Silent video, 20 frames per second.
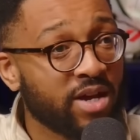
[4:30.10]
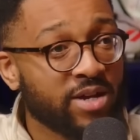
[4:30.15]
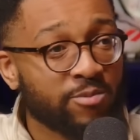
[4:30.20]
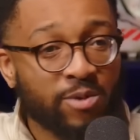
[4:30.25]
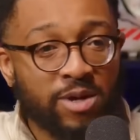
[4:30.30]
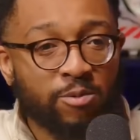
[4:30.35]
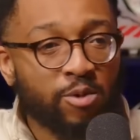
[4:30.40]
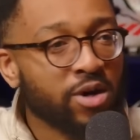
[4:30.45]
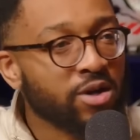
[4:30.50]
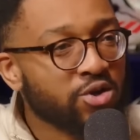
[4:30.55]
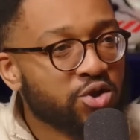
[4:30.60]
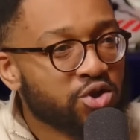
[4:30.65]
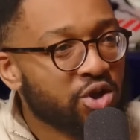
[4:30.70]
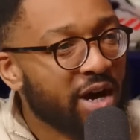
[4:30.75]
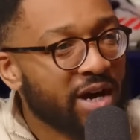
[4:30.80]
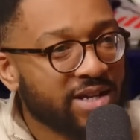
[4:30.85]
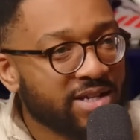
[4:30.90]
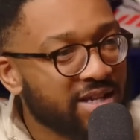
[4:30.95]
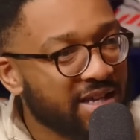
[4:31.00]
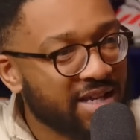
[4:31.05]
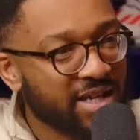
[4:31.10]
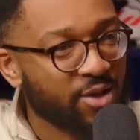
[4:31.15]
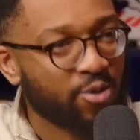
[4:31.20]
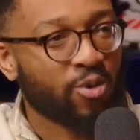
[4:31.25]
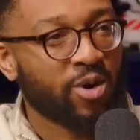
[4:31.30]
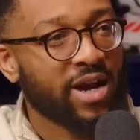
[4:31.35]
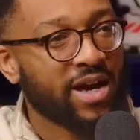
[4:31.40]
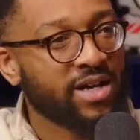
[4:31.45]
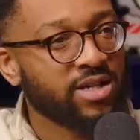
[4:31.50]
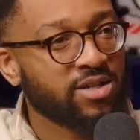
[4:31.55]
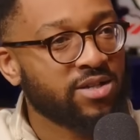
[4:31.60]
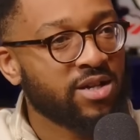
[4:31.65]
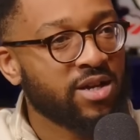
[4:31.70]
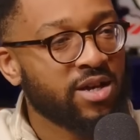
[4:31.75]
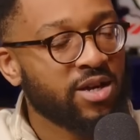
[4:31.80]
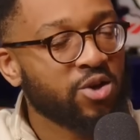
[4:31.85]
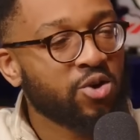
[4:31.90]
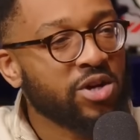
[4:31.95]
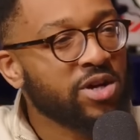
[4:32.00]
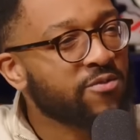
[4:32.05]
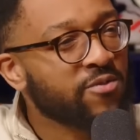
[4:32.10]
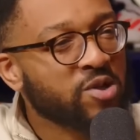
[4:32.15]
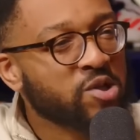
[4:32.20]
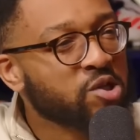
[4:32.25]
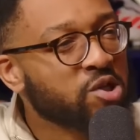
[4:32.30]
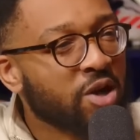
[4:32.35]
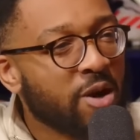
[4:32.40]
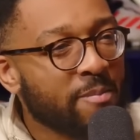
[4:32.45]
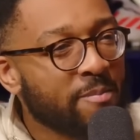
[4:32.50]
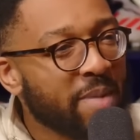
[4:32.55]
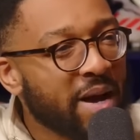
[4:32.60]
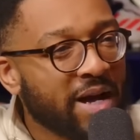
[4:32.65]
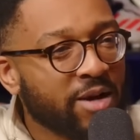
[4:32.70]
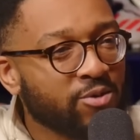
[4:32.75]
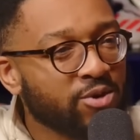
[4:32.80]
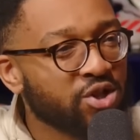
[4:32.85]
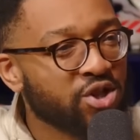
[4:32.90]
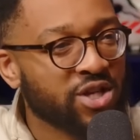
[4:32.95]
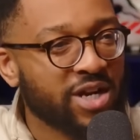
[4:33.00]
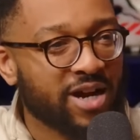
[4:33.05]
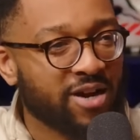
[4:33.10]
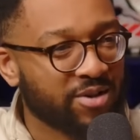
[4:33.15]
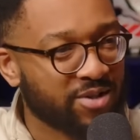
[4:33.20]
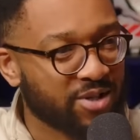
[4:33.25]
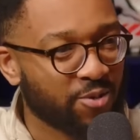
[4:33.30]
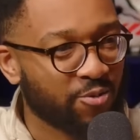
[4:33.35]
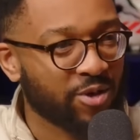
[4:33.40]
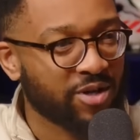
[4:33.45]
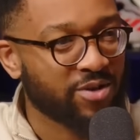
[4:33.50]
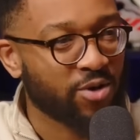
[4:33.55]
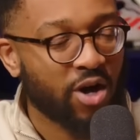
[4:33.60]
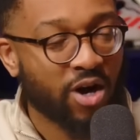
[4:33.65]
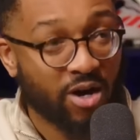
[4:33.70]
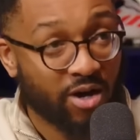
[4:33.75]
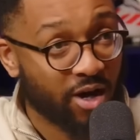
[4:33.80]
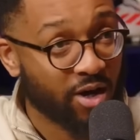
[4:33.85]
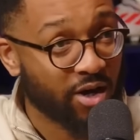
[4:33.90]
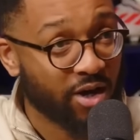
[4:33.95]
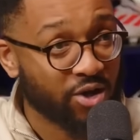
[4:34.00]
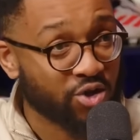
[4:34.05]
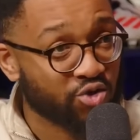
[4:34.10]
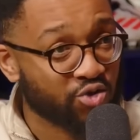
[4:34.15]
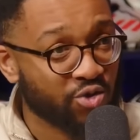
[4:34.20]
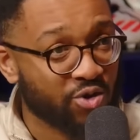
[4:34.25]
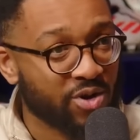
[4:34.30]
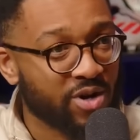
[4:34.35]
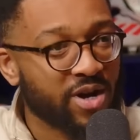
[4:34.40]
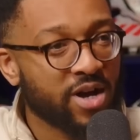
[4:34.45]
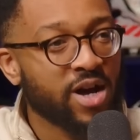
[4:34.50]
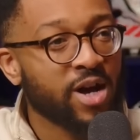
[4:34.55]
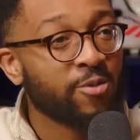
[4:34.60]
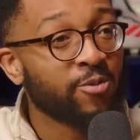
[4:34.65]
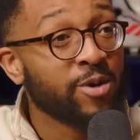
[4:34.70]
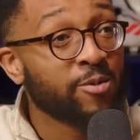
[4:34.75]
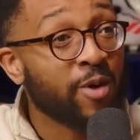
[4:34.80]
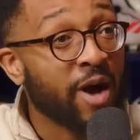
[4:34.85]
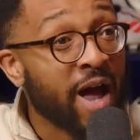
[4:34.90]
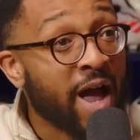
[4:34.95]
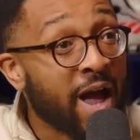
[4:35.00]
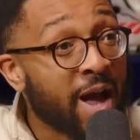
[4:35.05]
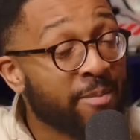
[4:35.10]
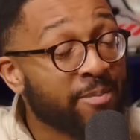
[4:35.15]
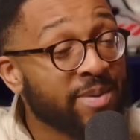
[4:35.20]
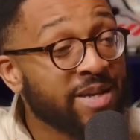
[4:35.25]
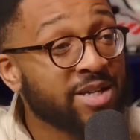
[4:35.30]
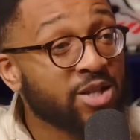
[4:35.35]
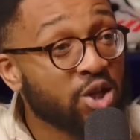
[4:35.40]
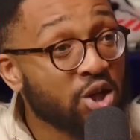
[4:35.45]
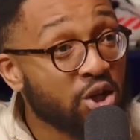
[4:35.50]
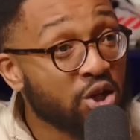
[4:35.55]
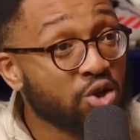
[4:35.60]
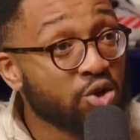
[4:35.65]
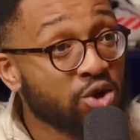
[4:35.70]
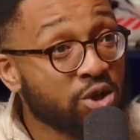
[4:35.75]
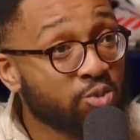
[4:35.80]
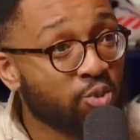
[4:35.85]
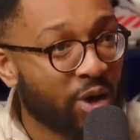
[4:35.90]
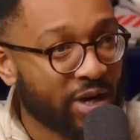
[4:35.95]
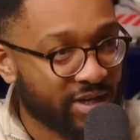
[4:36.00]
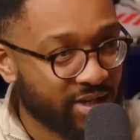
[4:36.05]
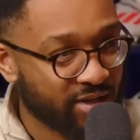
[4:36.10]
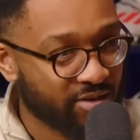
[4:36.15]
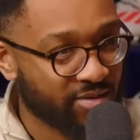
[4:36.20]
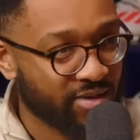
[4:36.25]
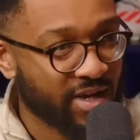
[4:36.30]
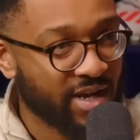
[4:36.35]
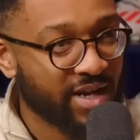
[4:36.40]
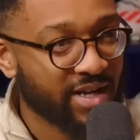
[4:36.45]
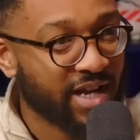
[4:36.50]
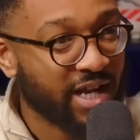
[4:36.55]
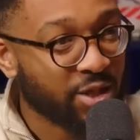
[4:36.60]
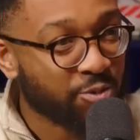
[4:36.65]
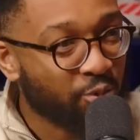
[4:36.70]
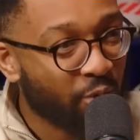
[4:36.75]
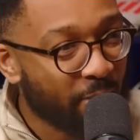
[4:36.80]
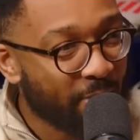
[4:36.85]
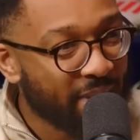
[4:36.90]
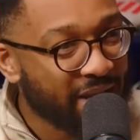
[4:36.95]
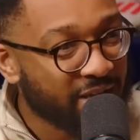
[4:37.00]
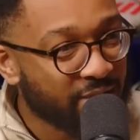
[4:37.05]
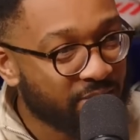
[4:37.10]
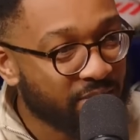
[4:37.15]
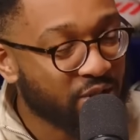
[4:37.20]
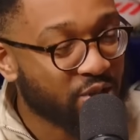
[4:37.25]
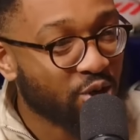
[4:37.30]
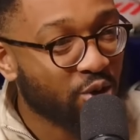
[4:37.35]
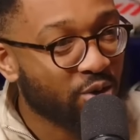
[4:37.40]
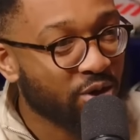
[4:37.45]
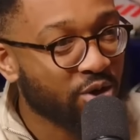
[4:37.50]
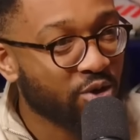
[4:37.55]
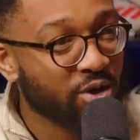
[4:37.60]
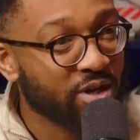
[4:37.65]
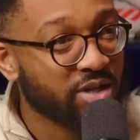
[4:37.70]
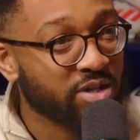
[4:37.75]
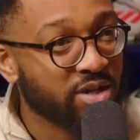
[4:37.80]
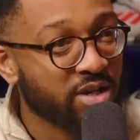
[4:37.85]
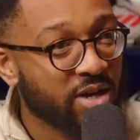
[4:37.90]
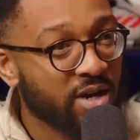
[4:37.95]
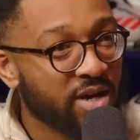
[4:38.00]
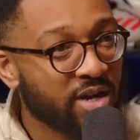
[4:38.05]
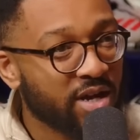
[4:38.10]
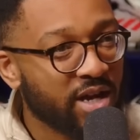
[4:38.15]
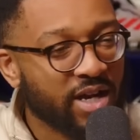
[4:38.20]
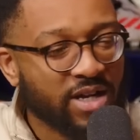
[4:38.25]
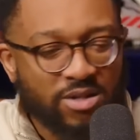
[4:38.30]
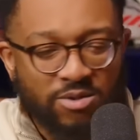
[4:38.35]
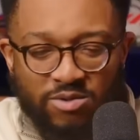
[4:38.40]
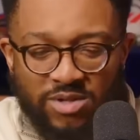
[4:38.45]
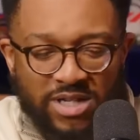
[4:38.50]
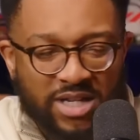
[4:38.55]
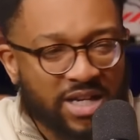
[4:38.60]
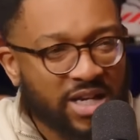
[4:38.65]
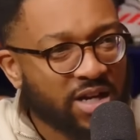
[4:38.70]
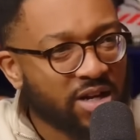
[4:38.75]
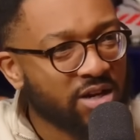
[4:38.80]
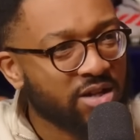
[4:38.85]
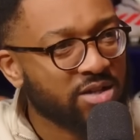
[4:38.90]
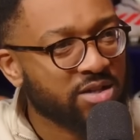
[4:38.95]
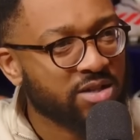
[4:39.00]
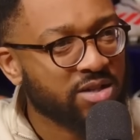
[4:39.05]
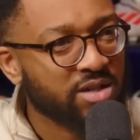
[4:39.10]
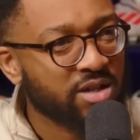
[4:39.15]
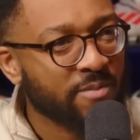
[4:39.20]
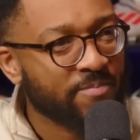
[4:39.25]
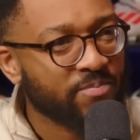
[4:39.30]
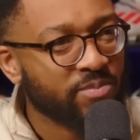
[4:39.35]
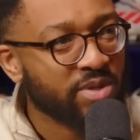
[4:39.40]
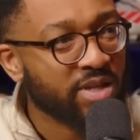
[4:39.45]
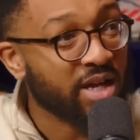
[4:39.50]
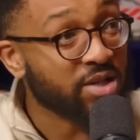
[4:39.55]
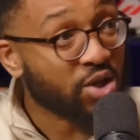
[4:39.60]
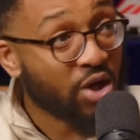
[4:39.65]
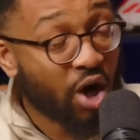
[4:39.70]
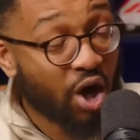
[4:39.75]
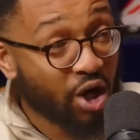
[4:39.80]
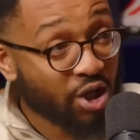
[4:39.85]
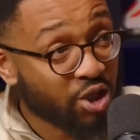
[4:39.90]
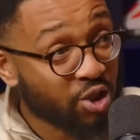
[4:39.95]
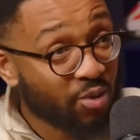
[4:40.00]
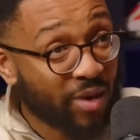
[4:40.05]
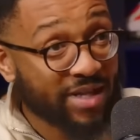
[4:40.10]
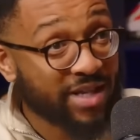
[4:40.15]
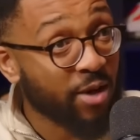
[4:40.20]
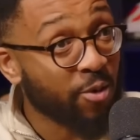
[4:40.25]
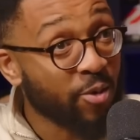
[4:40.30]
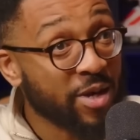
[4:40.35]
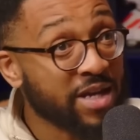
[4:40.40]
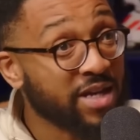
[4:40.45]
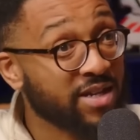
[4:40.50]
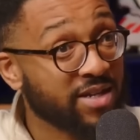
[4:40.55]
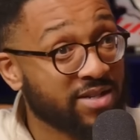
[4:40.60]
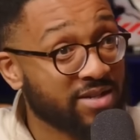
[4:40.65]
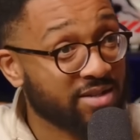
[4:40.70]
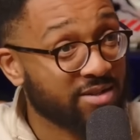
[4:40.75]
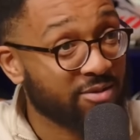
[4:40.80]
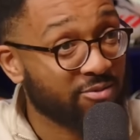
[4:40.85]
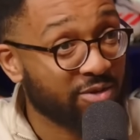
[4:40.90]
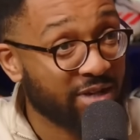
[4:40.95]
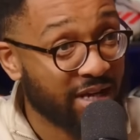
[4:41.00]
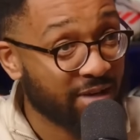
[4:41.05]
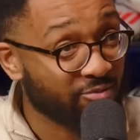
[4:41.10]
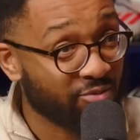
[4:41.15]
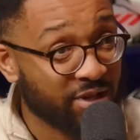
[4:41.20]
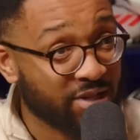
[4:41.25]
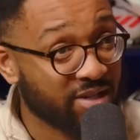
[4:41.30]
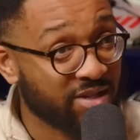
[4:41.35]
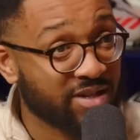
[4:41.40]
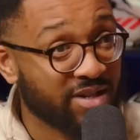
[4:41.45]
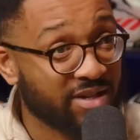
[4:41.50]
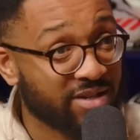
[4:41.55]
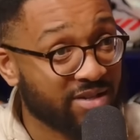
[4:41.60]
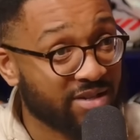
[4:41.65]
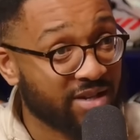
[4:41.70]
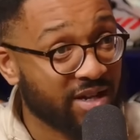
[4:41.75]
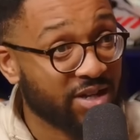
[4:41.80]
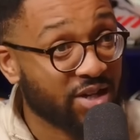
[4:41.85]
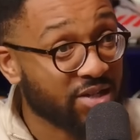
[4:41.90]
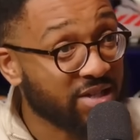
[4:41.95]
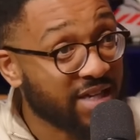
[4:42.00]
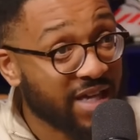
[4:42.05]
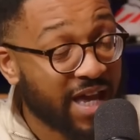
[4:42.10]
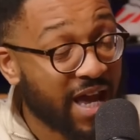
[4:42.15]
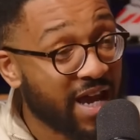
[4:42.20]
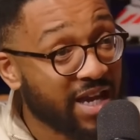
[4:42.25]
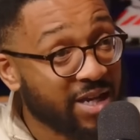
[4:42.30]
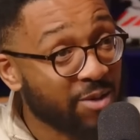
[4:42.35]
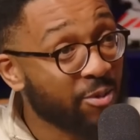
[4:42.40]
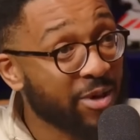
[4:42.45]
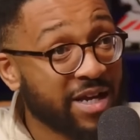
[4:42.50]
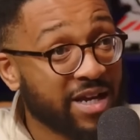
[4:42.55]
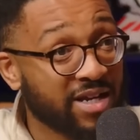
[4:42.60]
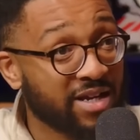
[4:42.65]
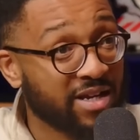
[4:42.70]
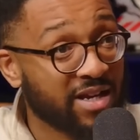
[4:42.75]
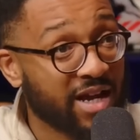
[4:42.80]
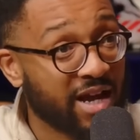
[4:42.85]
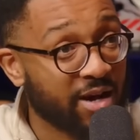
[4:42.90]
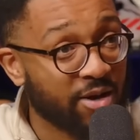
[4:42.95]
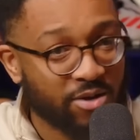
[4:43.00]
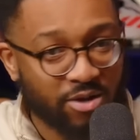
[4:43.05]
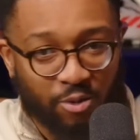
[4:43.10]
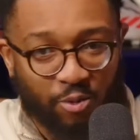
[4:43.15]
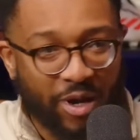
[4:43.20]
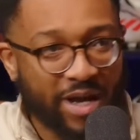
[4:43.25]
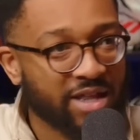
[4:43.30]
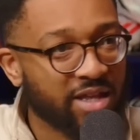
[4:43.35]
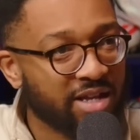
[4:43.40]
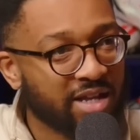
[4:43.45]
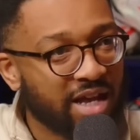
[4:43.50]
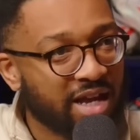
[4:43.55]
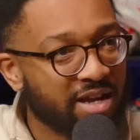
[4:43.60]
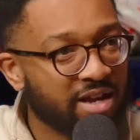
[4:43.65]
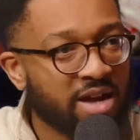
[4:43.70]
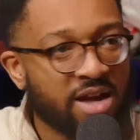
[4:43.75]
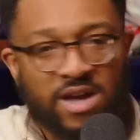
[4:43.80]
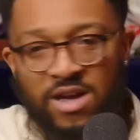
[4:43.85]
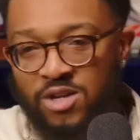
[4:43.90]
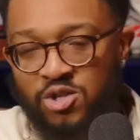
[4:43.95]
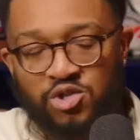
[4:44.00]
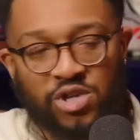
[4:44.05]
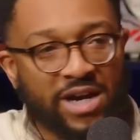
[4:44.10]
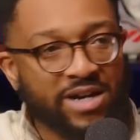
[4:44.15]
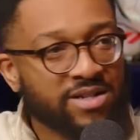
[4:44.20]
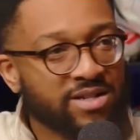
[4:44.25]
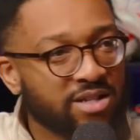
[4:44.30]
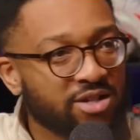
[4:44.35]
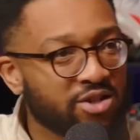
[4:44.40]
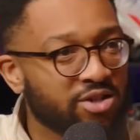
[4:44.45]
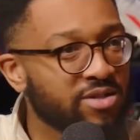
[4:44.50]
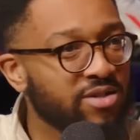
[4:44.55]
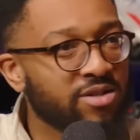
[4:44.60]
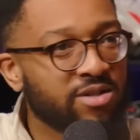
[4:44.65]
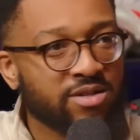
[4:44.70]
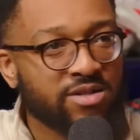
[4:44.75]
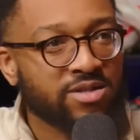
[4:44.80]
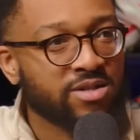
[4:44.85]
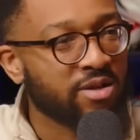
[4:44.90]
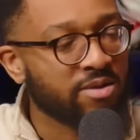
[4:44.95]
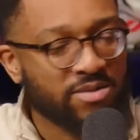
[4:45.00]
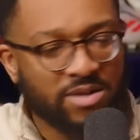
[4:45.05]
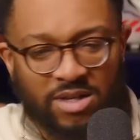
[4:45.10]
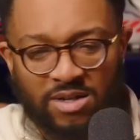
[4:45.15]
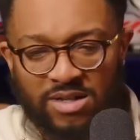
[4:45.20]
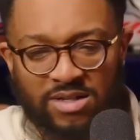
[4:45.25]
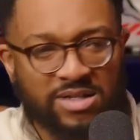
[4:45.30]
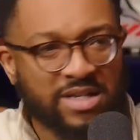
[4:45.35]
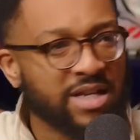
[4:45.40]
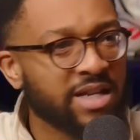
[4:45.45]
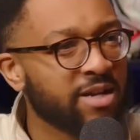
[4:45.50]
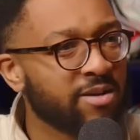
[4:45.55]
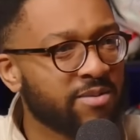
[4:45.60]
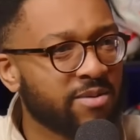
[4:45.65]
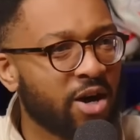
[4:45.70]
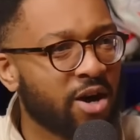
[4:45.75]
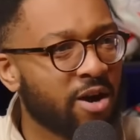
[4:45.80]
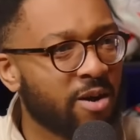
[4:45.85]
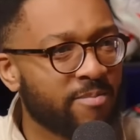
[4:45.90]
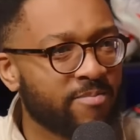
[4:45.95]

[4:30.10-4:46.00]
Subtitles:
We weren't trying to equalise. Not even scumbag or shithouse a draw. We were happy to lose 1-0. That's what makes me so annoyed. Yeah. It's ridiculous. That's Arsenal at their weakest in recent years. It doesn't get any weaker than that. The way that they transitioned, the silly...